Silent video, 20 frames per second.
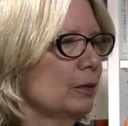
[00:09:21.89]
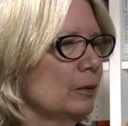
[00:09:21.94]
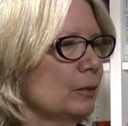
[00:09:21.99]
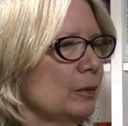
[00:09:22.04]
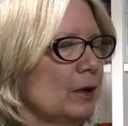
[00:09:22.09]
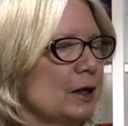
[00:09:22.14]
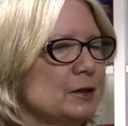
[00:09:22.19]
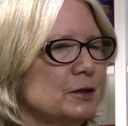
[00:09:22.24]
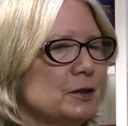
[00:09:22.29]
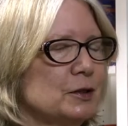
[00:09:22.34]

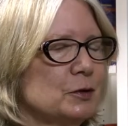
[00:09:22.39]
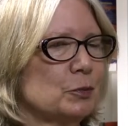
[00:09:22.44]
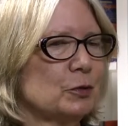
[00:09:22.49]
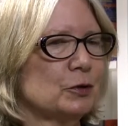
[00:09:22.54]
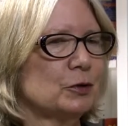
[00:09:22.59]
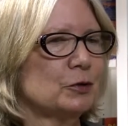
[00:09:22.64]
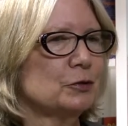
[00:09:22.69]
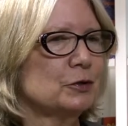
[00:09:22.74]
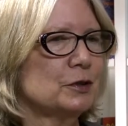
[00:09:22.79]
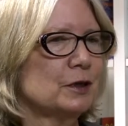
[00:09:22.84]
places
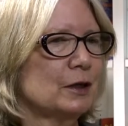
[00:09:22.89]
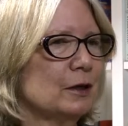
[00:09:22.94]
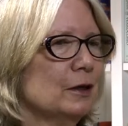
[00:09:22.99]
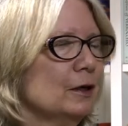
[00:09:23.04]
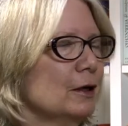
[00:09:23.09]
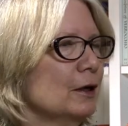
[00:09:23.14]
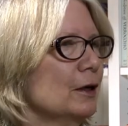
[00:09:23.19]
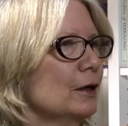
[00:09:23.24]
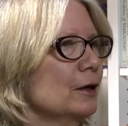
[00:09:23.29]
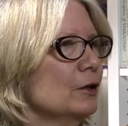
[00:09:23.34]
producing
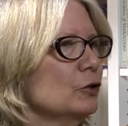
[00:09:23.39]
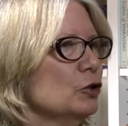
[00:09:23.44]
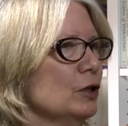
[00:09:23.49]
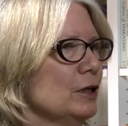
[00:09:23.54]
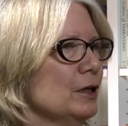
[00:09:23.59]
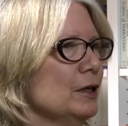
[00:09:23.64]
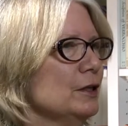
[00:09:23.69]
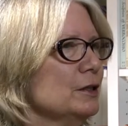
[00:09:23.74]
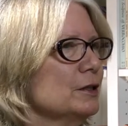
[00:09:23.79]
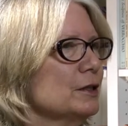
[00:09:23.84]

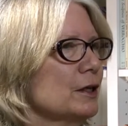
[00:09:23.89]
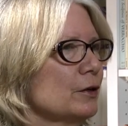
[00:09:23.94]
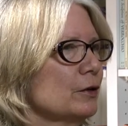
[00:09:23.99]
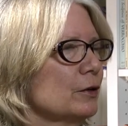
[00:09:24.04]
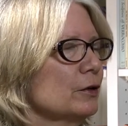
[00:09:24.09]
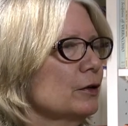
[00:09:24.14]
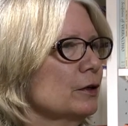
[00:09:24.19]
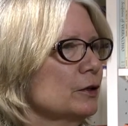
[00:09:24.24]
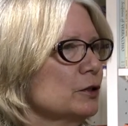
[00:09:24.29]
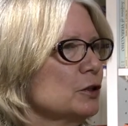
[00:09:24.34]
cheese that
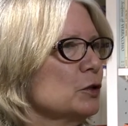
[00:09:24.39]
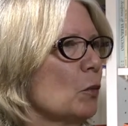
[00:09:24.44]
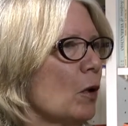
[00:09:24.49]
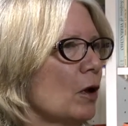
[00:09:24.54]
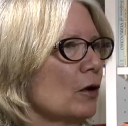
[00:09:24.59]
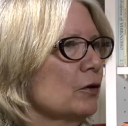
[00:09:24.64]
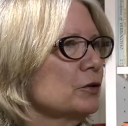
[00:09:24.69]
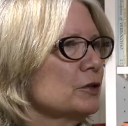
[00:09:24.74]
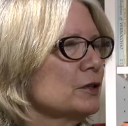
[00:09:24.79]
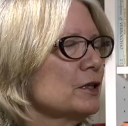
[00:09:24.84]
are at
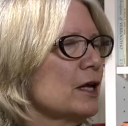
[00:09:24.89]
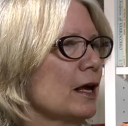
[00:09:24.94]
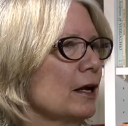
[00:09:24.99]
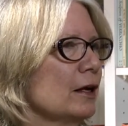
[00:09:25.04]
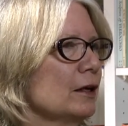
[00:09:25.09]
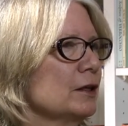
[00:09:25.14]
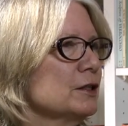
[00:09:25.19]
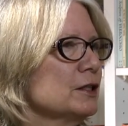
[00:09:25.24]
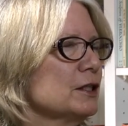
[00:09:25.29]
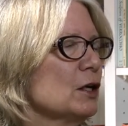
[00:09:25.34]
smaller
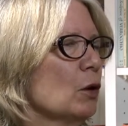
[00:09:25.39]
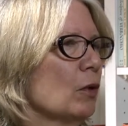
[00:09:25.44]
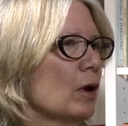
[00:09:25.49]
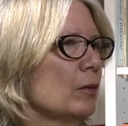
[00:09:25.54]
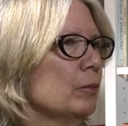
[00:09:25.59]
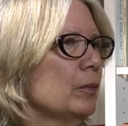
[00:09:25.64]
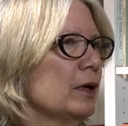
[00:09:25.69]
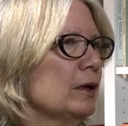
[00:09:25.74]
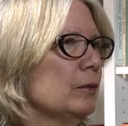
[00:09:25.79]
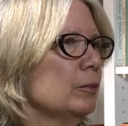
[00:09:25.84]
scale and so
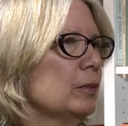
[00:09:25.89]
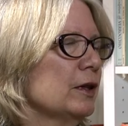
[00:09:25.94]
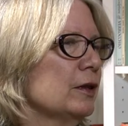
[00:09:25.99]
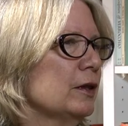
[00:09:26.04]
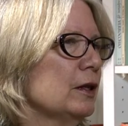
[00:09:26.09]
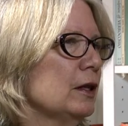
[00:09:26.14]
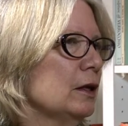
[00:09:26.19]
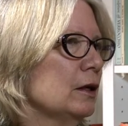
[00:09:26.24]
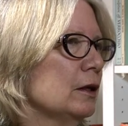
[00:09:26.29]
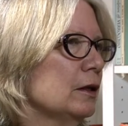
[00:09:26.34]
on. But
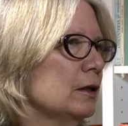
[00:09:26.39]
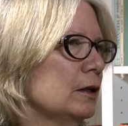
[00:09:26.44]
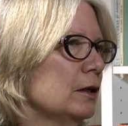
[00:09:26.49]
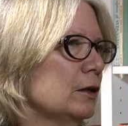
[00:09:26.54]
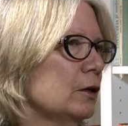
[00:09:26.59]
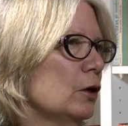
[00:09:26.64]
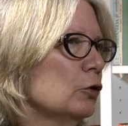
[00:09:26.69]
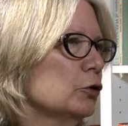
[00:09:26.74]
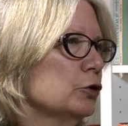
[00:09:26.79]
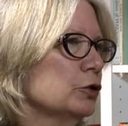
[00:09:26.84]
the
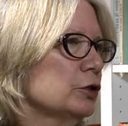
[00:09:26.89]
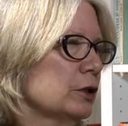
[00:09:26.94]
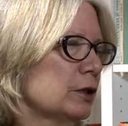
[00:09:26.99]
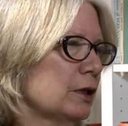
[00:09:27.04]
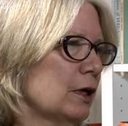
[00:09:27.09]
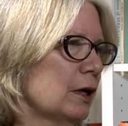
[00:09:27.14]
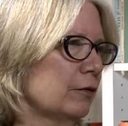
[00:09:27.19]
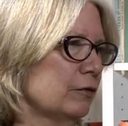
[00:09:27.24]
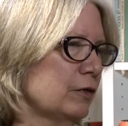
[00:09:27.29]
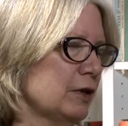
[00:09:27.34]

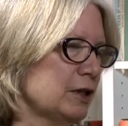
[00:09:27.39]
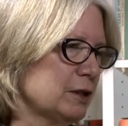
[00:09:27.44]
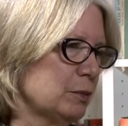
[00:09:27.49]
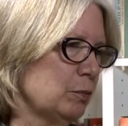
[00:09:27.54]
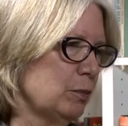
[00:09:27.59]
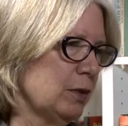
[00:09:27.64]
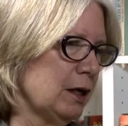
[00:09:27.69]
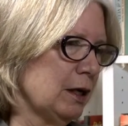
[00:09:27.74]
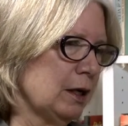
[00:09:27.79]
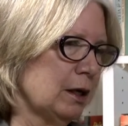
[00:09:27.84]
notion of this
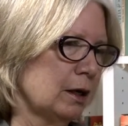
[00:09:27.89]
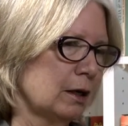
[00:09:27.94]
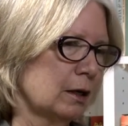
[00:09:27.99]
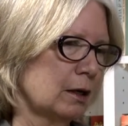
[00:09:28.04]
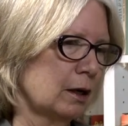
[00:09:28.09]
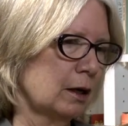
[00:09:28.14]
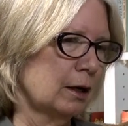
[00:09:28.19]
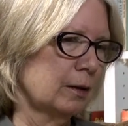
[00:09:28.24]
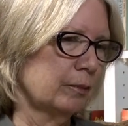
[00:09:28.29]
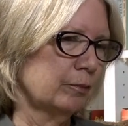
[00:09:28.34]

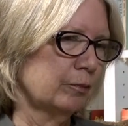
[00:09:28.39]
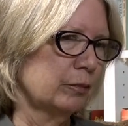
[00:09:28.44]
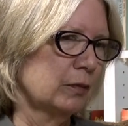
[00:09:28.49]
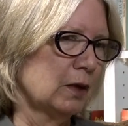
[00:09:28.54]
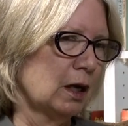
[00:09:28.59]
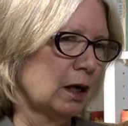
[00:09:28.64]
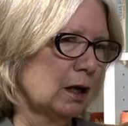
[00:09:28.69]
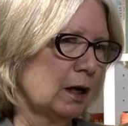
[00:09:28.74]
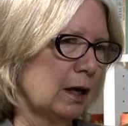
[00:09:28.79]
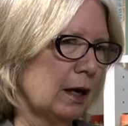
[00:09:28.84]
being
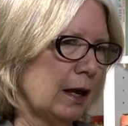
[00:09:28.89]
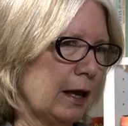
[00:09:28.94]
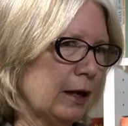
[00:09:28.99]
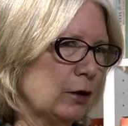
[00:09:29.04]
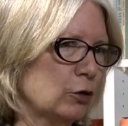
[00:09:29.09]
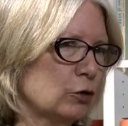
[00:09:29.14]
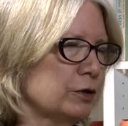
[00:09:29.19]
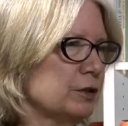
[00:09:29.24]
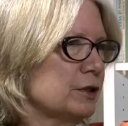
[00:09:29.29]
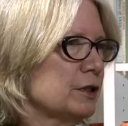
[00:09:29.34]
a
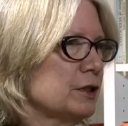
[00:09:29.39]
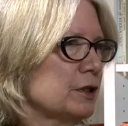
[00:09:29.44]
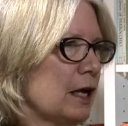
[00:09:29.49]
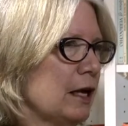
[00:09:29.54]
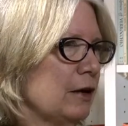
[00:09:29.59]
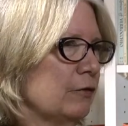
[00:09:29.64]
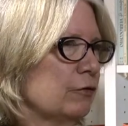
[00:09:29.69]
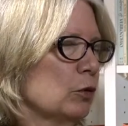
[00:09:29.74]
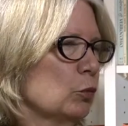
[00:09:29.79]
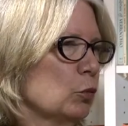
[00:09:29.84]
good
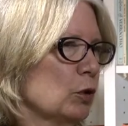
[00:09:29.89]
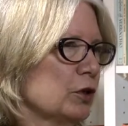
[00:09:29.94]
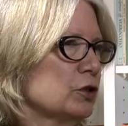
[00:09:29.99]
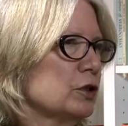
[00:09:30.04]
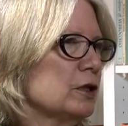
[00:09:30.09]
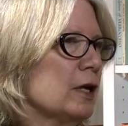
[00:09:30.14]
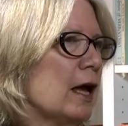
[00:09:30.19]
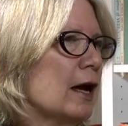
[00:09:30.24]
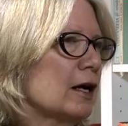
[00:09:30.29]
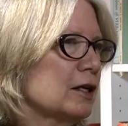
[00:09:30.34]
state from
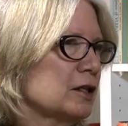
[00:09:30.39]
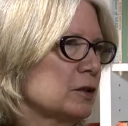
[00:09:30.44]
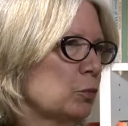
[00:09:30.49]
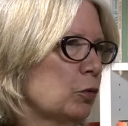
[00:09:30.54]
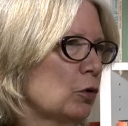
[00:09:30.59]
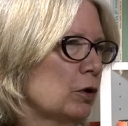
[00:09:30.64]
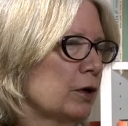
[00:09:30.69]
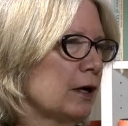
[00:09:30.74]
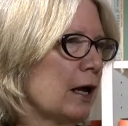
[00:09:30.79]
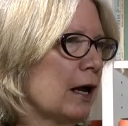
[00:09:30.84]
which to
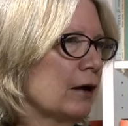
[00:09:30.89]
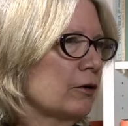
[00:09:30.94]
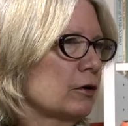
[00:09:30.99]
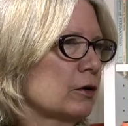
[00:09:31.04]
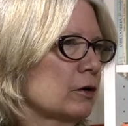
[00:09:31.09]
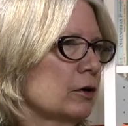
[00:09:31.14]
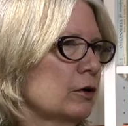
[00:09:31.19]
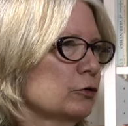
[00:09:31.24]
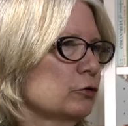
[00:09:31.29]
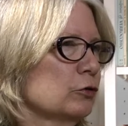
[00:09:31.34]
export
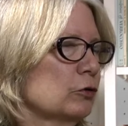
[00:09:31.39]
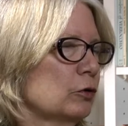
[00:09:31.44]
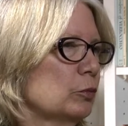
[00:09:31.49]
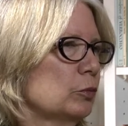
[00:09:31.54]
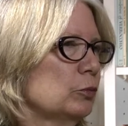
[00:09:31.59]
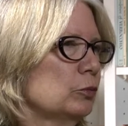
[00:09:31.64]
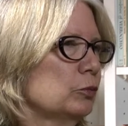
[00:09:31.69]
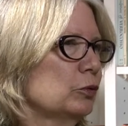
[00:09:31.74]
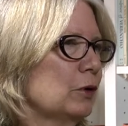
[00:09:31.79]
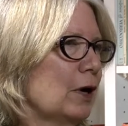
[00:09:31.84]
agricultural
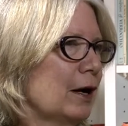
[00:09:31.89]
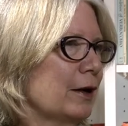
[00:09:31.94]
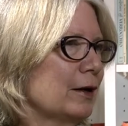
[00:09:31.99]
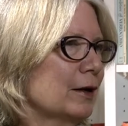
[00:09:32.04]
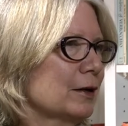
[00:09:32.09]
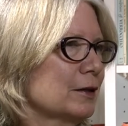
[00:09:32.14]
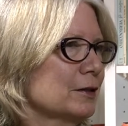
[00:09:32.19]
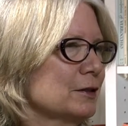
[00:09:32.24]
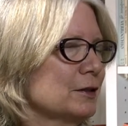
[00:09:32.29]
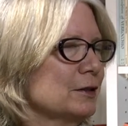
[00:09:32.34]

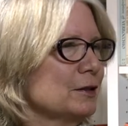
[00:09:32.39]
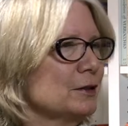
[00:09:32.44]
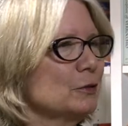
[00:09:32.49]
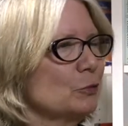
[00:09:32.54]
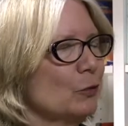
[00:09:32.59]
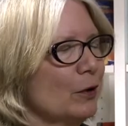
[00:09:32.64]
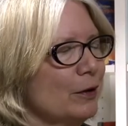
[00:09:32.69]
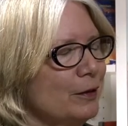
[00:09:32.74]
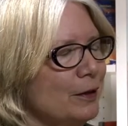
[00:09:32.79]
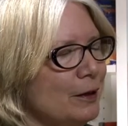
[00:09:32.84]
products
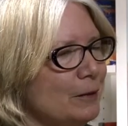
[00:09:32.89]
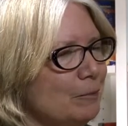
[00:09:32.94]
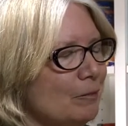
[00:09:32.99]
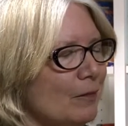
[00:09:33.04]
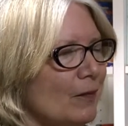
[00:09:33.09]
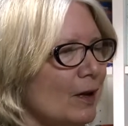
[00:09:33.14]
is one that